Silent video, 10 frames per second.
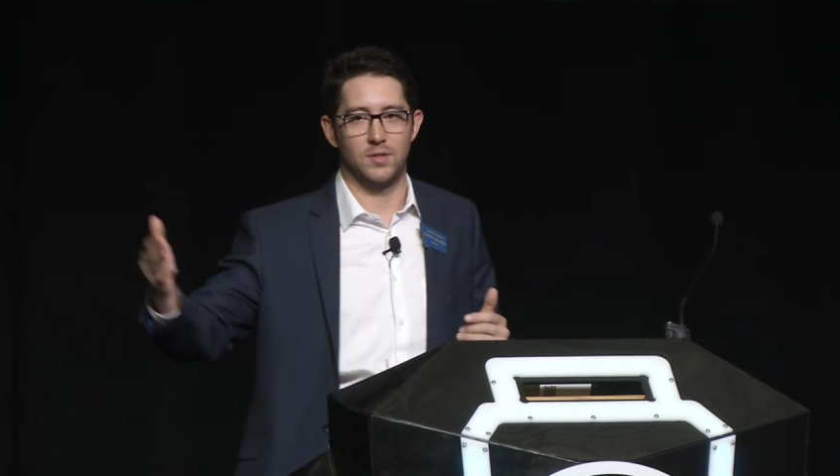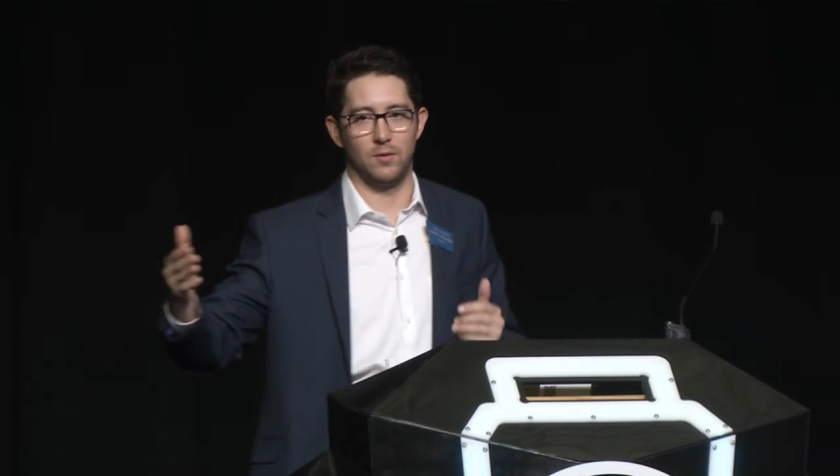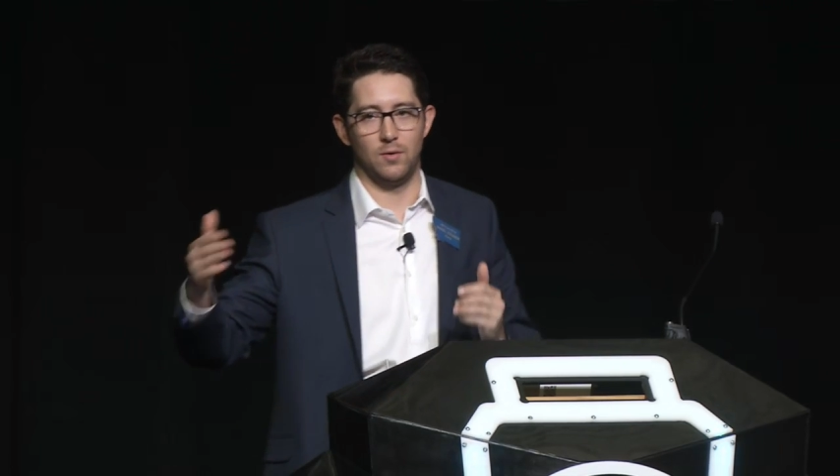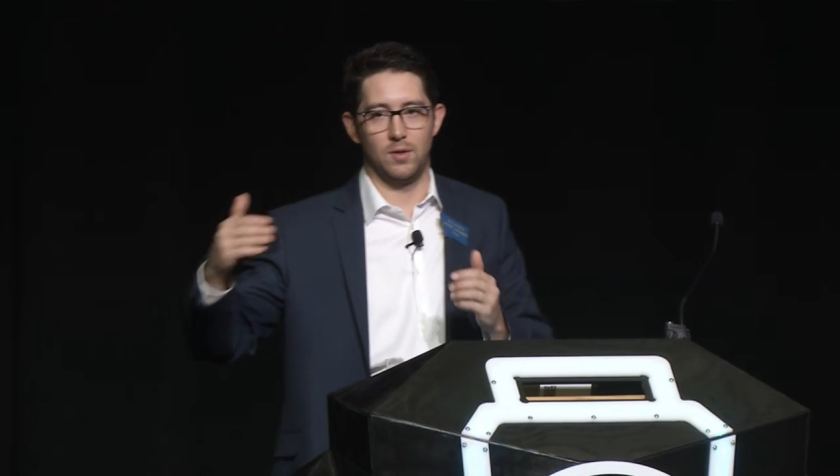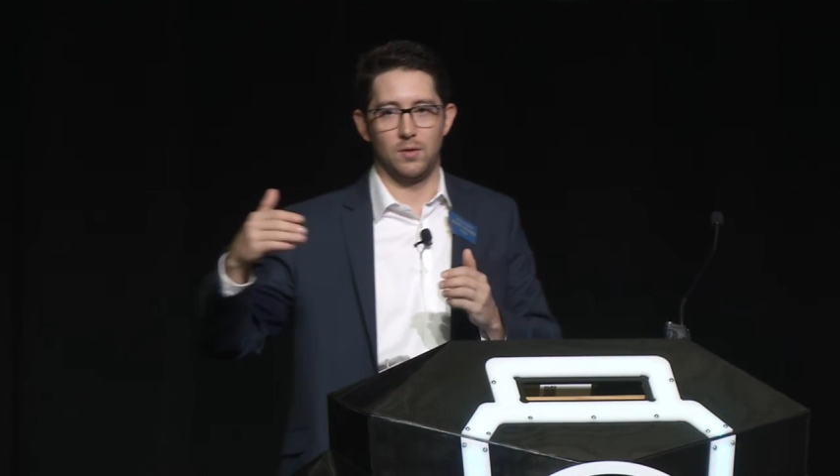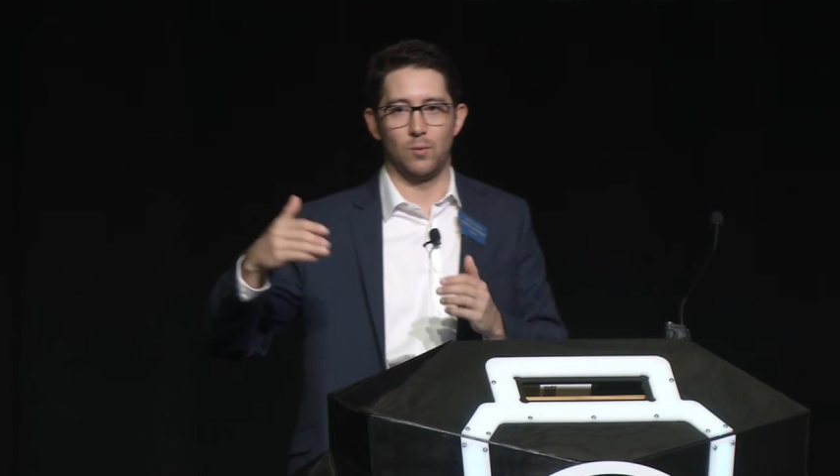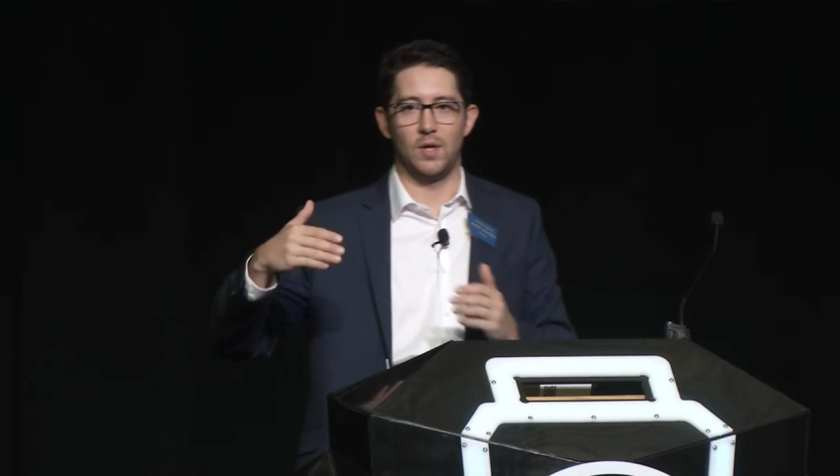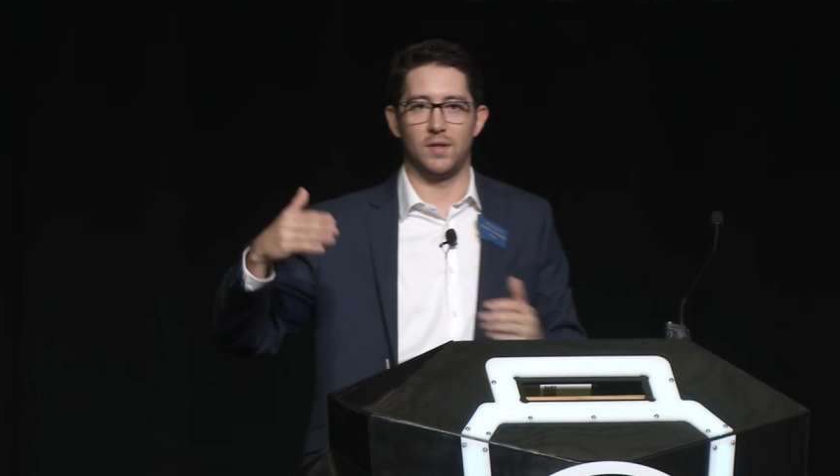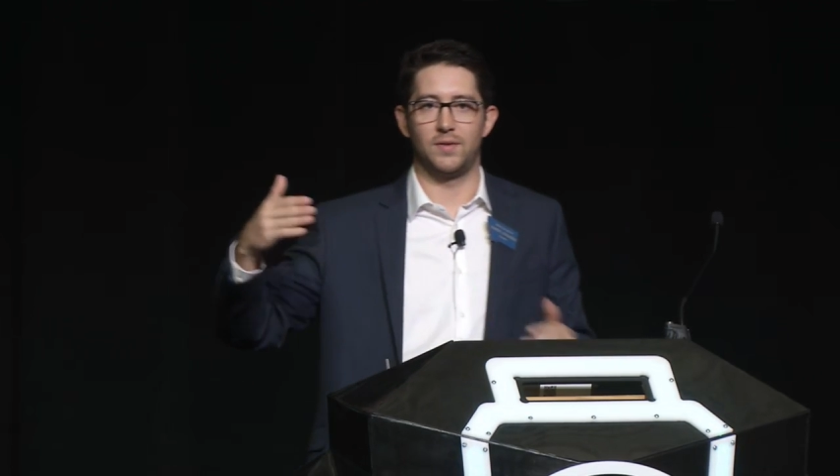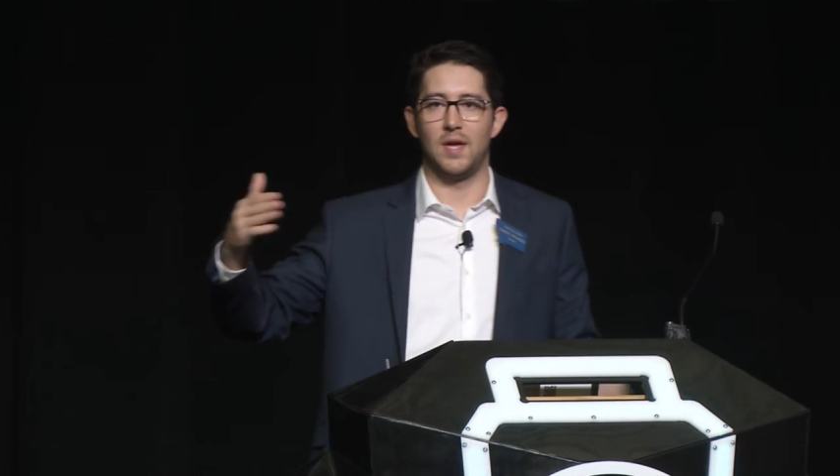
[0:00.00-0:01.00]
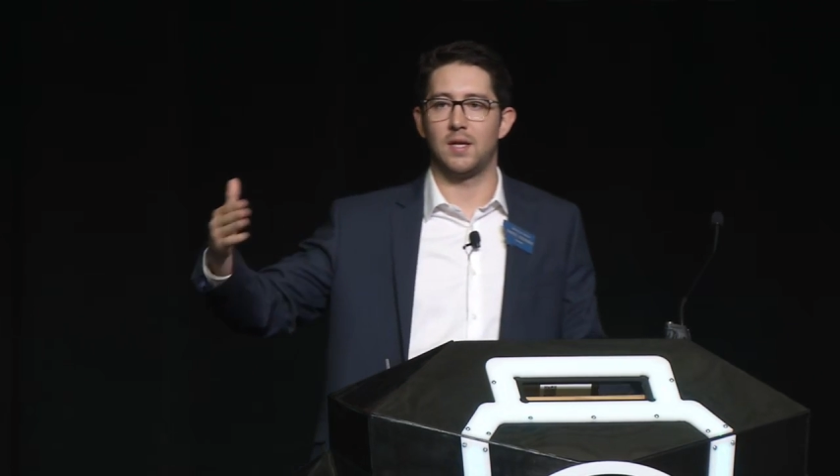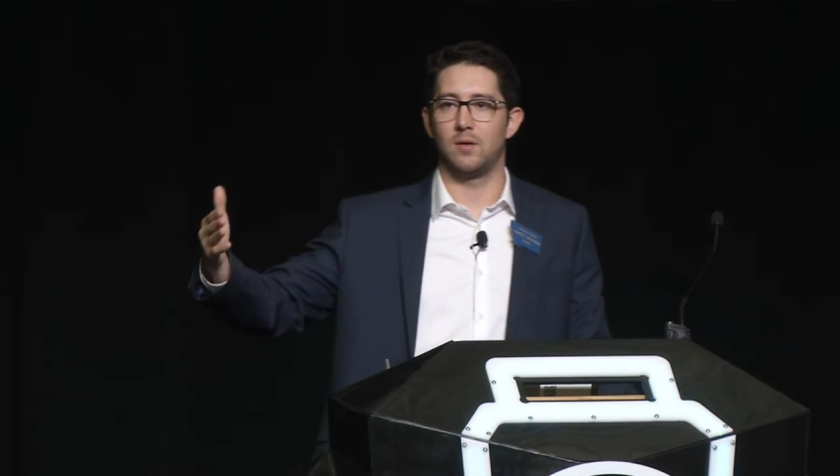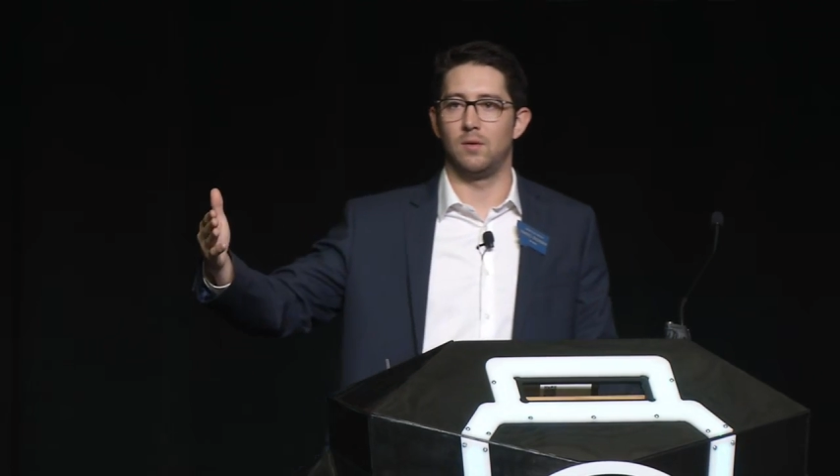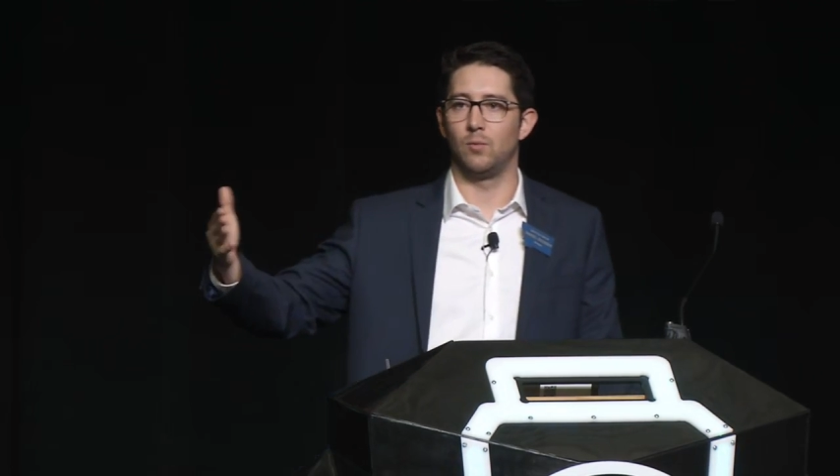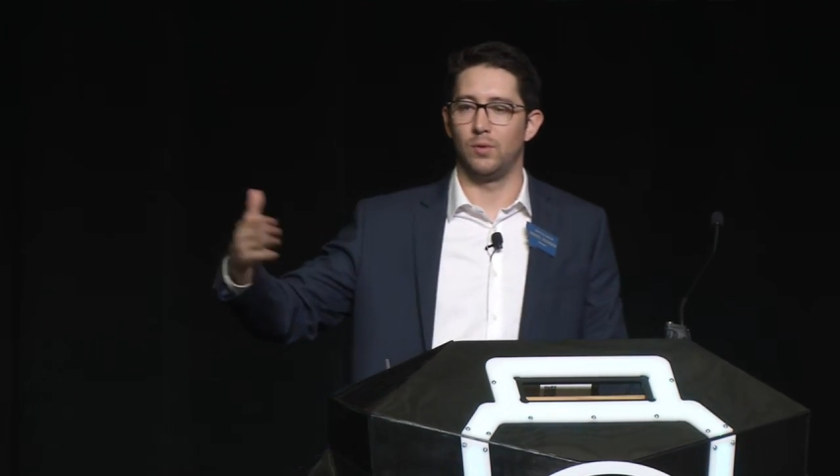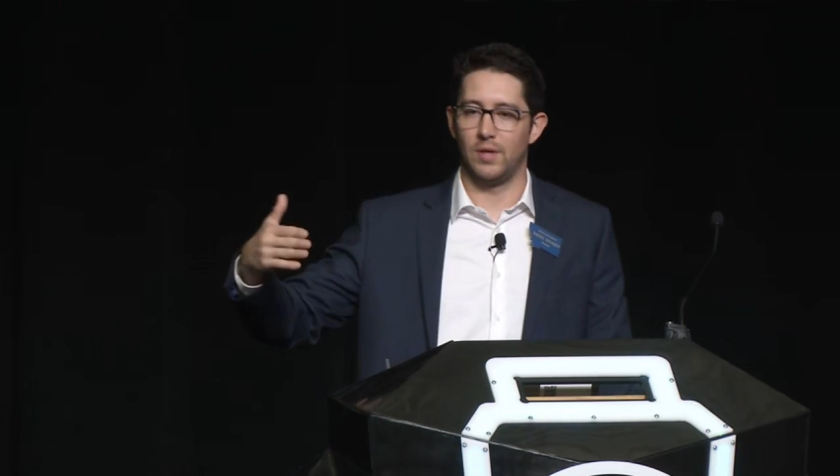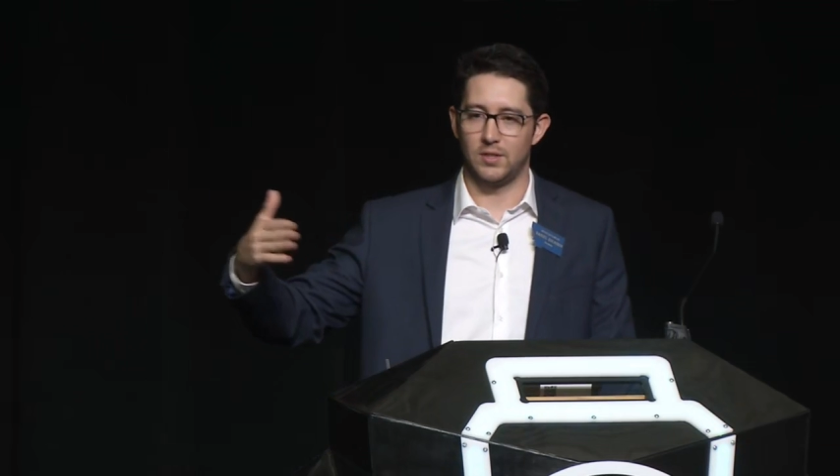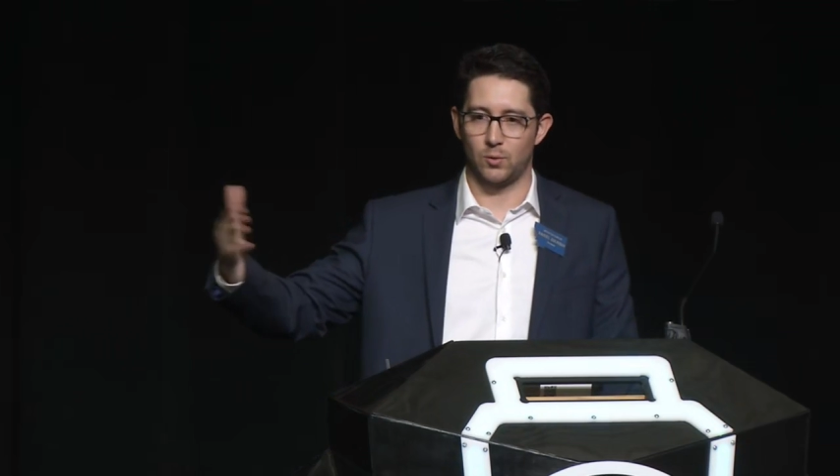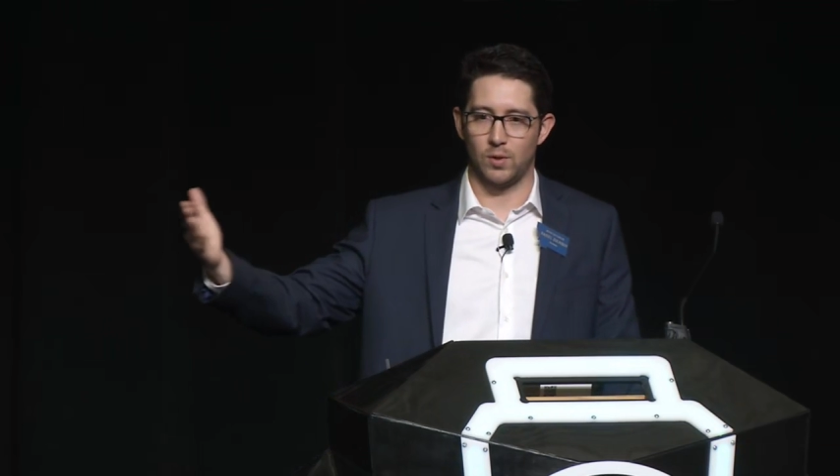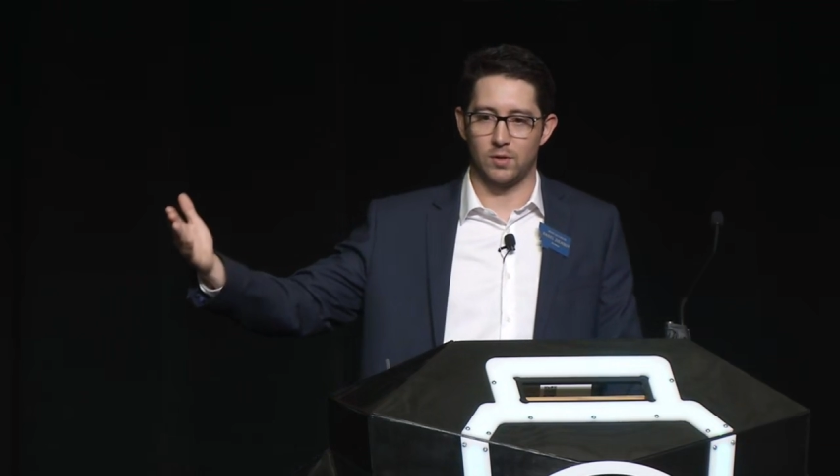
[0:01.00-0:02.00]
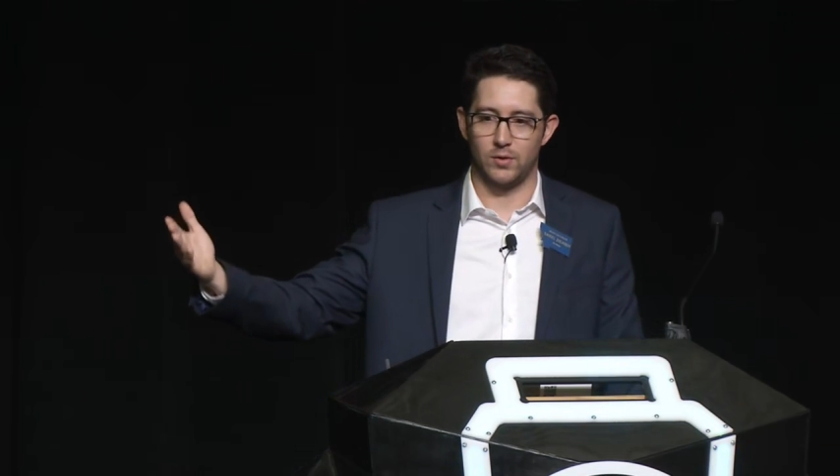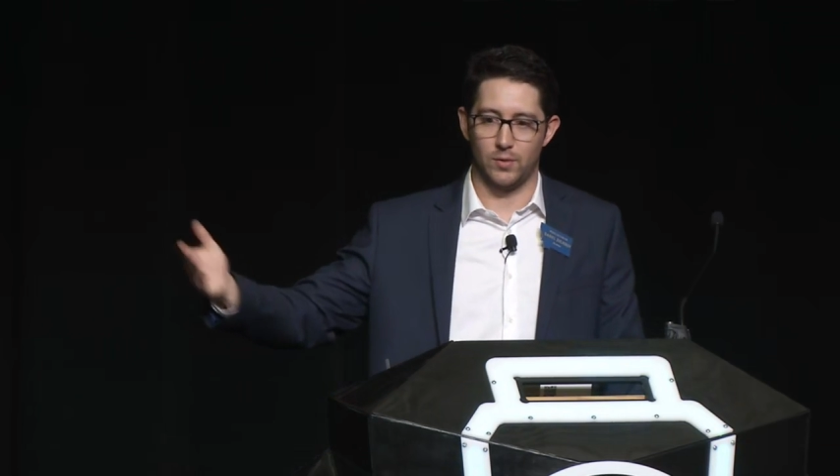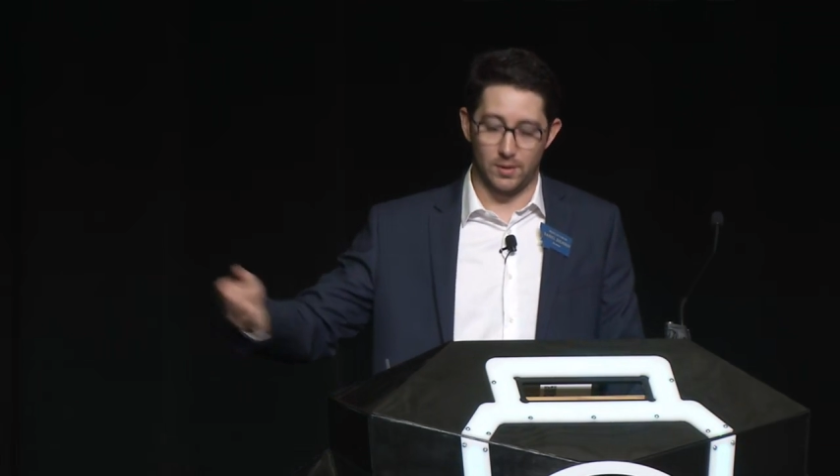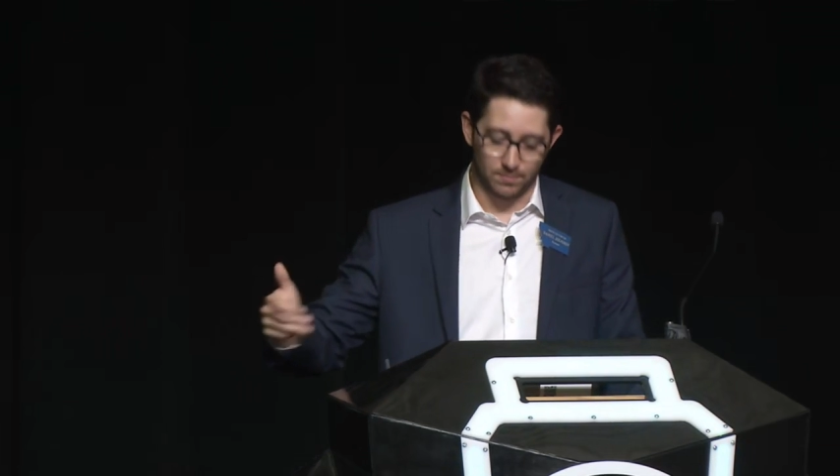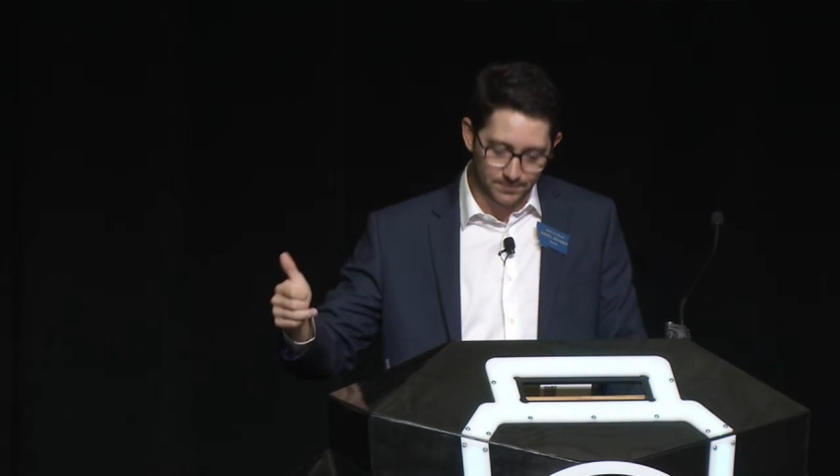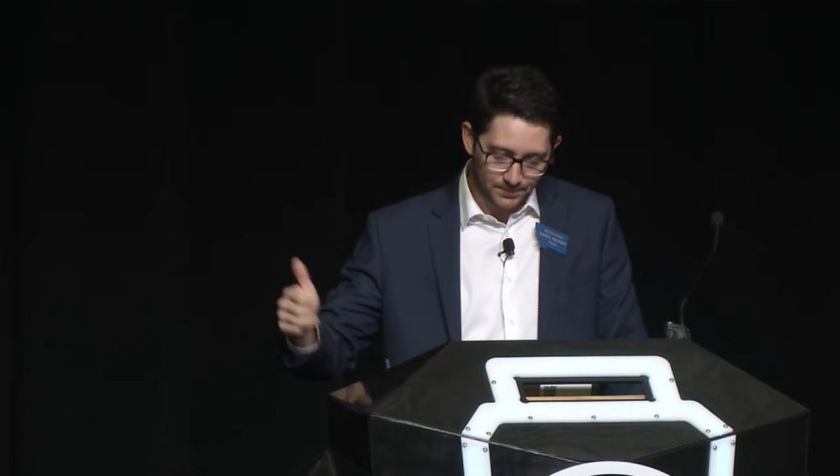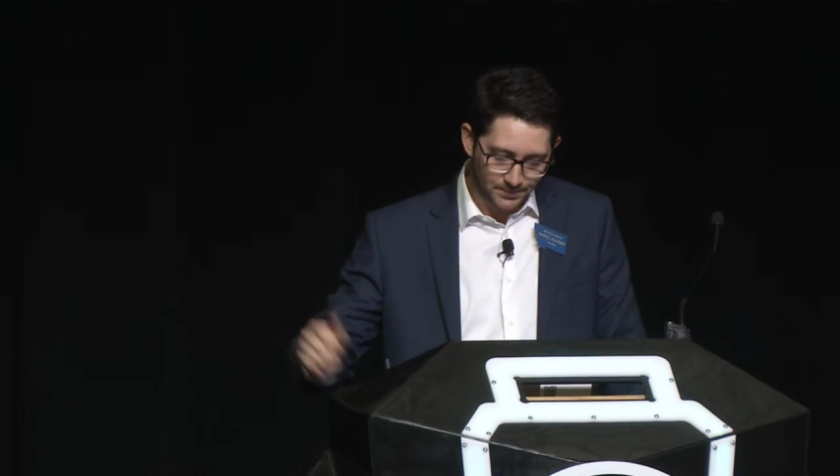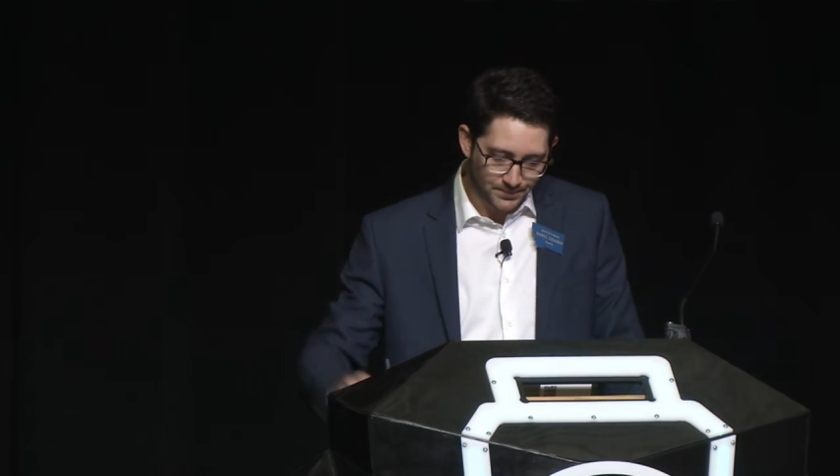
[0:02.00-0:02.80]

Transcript: to in the way that they can relate to what you're doing.